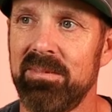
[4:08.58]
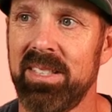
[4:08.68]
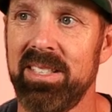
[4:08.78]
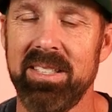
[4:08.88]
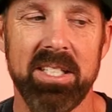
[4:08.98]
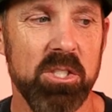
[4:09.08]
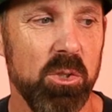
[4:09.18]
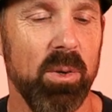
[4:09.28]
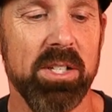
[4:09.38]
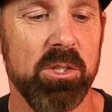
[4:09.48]
I didn't
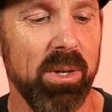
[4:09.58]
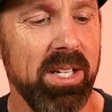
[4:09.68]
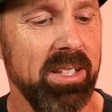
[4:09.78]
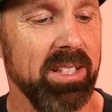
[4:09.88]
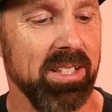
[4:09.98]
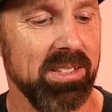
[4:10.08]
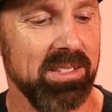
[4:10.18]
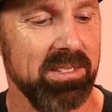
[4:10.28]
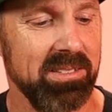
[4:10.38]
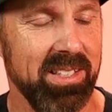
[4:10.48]
enjoy drinking
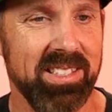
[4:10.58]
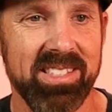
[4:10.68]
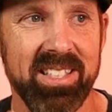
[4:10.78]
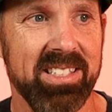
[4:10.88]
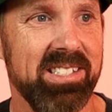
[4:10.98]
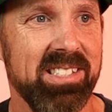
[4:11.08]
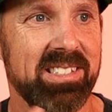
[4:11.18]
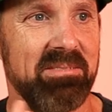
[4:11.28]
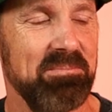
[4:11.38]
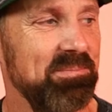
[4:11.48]
this. Like I said, it
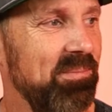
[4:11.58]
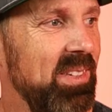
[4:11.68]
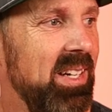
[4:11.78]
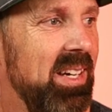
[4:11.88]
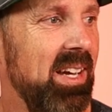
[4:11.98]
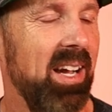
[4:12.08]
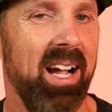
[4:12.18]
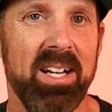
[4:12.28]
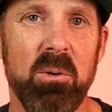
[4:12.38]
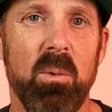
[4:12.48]
just,
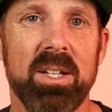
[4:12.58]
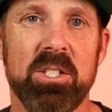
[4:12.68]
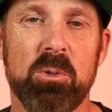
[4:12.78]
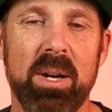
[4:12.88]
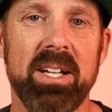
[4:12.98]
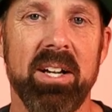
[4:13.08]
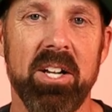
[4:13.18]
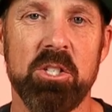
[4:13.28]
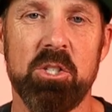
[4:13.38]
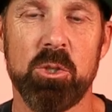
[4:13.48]
I don't wanna drink
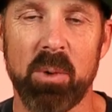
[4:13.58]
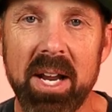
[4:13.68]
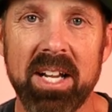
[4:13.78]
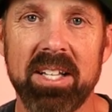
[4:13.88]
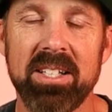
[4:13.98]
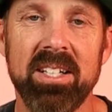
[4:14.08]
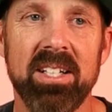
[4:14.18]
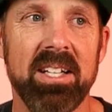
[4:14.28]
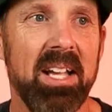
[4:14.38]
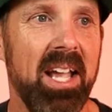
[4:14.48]
a drink
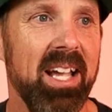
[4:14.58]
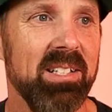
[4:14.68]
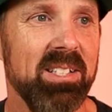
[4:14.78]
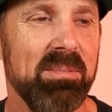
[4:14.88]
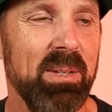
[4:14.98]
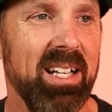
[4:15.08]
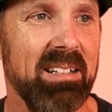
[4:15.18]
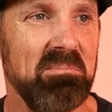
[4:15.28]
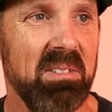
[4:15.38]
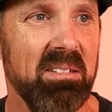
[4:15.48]
and just be
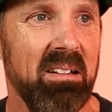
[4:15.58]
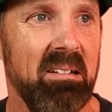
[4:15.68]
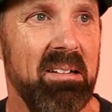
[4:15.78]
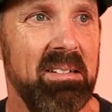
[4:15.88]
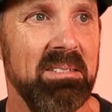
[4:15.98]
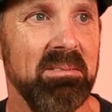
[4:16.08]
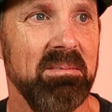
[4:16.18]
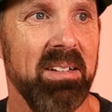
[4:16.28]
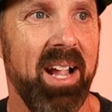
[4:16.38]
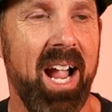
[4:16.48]
like,
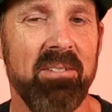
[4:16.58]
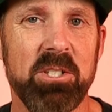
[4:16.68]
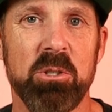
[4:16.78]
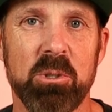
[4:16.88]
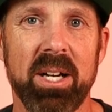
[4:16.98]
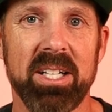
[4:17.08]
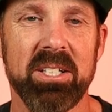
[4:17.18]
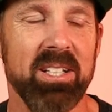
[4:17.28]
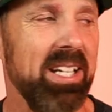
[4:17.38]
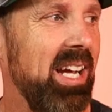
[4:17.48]
after you drink it,
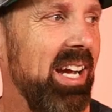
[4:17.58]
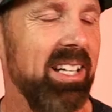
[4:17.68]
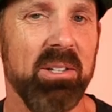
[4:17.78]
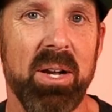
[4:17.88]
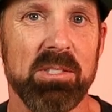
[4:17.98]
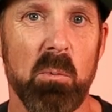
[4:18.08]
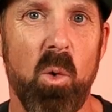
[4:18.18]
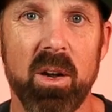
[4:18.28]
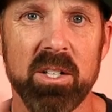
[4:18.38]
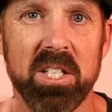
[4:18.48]
you're like, I gotta go have some
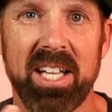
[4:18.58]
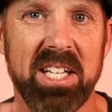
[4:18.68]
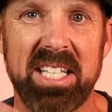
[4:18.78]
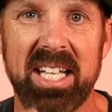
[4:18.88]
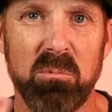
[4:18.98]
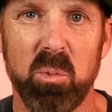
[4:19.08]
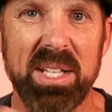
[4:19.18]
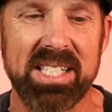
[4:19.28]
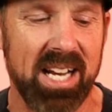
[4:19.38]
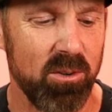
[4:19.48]
water to like get,
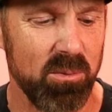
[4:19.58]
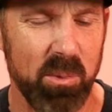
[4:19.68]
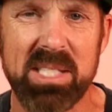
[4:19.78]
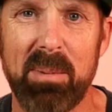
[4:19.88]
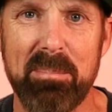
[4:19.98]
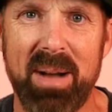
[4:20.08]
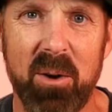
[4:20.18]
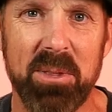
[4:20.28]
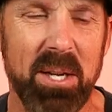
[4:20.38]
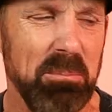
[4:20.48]
rinse it out, rinse my
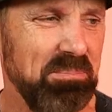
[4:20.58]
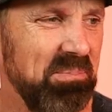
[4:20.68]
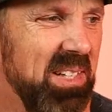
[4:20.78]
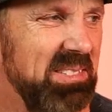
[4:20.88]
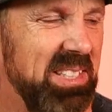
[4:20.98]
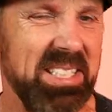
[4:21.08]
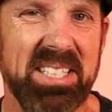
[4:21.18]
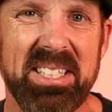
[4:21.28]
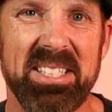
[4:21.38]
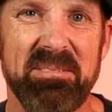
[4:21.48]
mouth out to
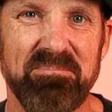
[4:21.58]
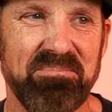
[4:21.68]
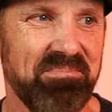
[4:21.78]
get the,